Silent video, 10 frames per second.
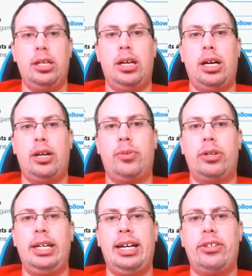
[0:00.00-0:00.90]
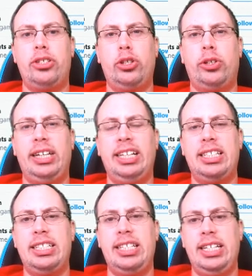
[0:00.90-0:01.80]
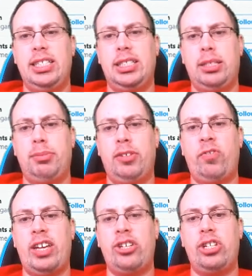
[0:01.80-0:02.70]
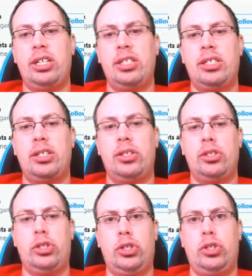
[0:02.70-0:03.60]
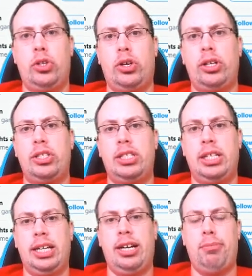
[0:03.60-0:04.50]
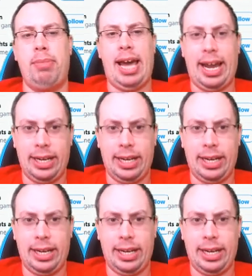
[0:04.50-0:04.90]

we're now starting to see some conventions start to come back.